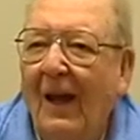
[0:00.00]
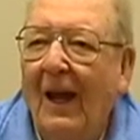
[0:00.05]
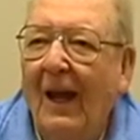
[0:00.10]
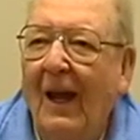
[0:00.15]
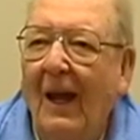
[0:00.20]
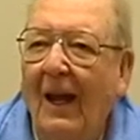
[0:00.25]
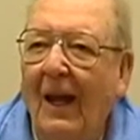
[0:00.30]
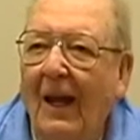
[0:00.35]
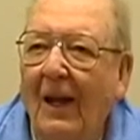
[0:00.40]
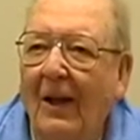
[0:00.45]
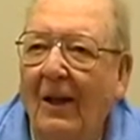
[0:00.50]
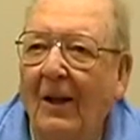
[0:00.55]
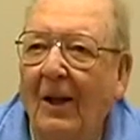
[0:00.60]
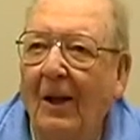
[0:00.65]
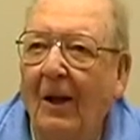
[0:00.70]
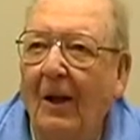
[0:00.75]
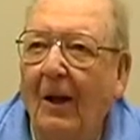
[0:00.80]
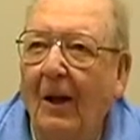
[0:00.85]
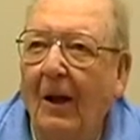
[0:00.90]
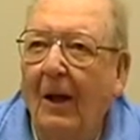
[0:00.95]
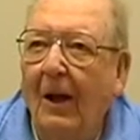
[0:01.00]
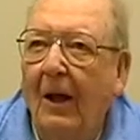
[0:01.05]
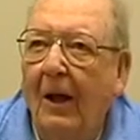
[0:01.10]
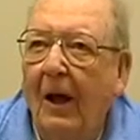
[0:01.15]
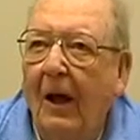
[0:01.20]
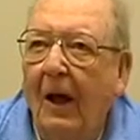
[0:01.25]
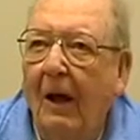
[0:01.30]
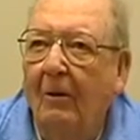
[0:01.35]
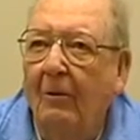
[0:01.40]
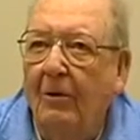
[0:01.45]
and uh,
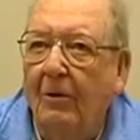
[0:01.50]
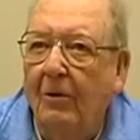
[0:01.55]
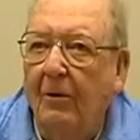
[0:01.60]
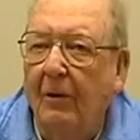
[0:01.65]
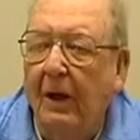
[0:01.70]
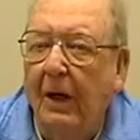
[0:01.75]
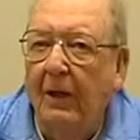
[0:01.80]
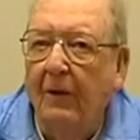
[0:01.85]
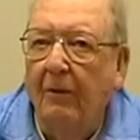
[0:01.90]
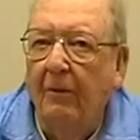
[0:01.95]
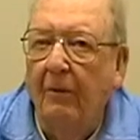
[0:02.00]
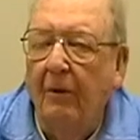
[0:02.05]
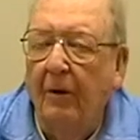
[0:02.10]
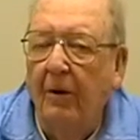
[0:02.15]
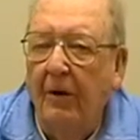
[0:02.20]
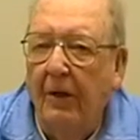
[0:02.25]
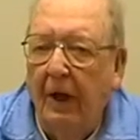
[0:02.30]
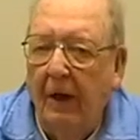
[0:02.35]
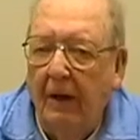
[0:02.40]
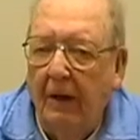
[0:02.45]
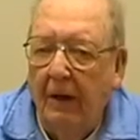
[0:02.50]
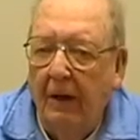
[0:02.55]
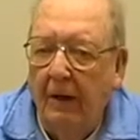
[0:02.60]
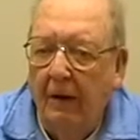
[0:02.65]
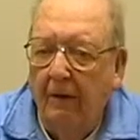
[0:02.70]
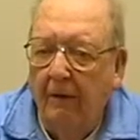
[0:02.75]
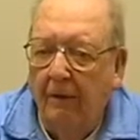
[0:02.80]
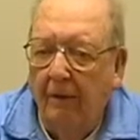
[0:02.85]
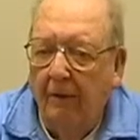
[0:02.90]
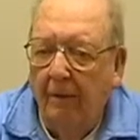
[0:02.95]
I was transferred down
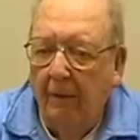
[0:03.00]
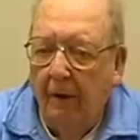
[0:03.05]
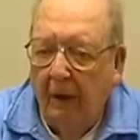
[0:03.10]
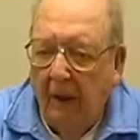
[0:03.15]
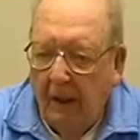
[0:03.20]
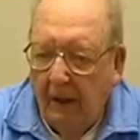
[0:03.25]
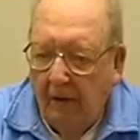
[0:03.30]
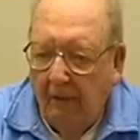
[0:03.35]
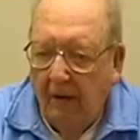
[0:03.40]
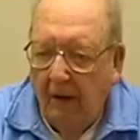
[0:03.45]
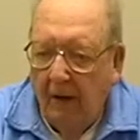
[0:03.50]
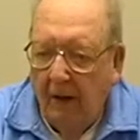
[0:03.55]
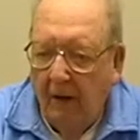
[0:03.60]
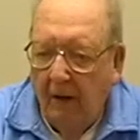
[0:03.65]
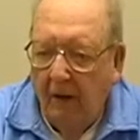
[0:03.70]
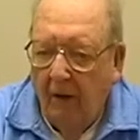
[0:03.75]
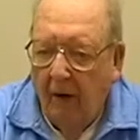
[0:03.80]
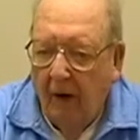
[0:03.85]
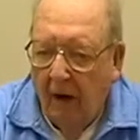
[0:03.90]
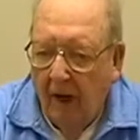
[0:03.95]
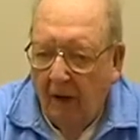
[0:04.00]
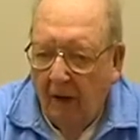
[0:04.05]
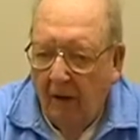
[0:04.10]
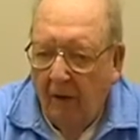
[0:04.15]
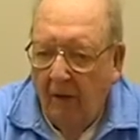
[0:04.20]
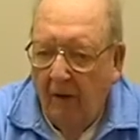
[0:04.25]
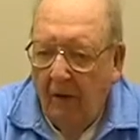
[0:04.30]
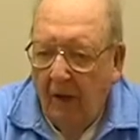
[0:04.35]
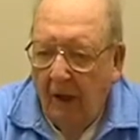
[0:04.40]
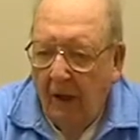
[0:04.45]
here from Cleveland,
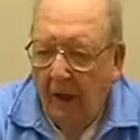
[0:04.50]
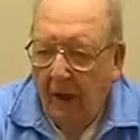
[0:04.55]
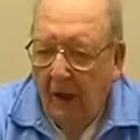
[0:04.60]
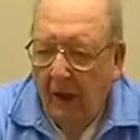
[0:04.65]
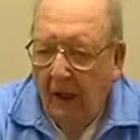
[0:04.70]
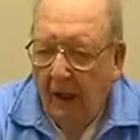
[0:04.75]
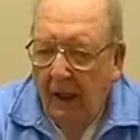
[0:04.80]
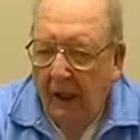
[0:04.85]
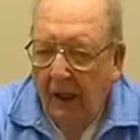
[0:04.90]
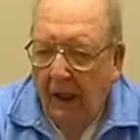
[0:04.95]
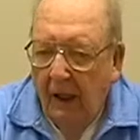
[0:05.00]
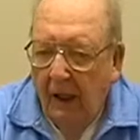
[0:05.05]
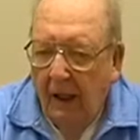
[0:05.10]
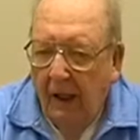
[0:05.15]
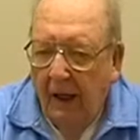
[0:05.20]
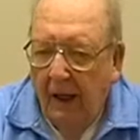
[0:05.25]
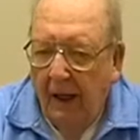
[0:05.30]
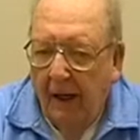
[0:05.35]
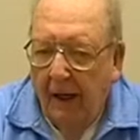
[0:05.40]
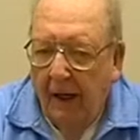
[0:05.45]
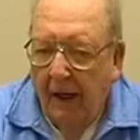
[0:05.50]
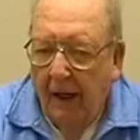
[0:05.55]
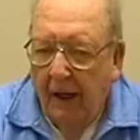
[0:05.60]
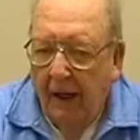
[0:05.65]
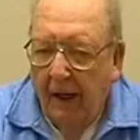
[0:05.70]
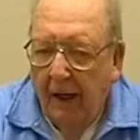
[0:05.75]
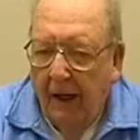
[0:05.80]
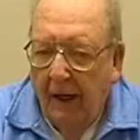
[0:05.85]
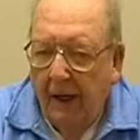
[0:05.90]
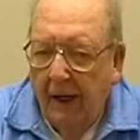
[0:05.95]
Ohio, uh,
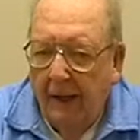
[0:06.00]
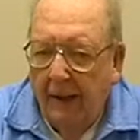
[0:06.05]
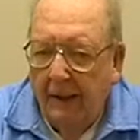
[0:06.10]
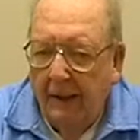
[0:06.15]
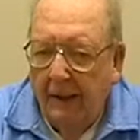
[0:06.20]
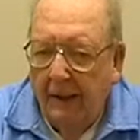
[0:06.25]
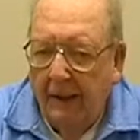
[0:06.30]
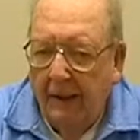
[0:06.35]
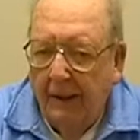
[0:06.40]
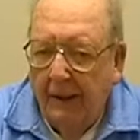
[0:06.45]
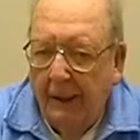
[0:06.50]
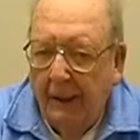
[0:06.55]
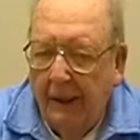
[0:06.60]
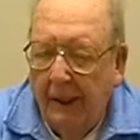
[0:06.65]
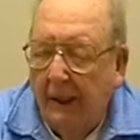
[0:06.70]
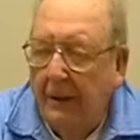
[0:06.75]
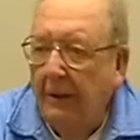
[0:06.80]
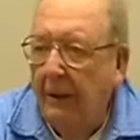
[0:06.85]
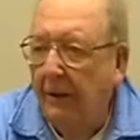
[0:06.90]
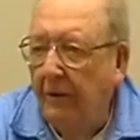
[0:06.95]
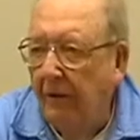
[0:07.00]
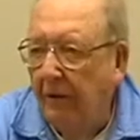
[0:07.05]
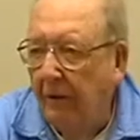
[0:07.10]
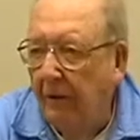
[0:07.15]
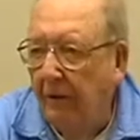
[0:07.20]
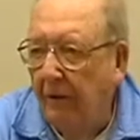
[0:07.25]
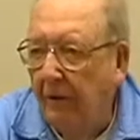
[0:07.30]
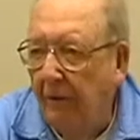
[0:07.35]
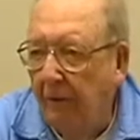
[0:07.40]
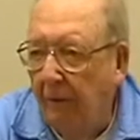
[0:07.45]
uh, in uh, nineteen
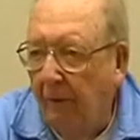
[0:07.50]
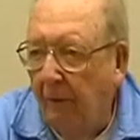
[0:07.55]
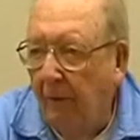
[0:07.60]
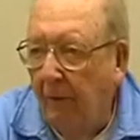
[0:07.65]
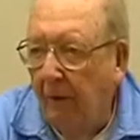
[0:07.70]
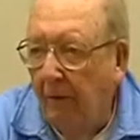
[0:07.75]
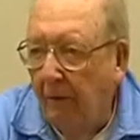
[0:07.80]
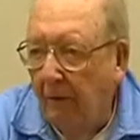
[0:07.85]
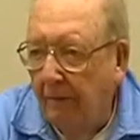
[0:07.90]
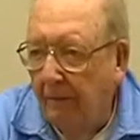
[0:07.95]
sixty-four.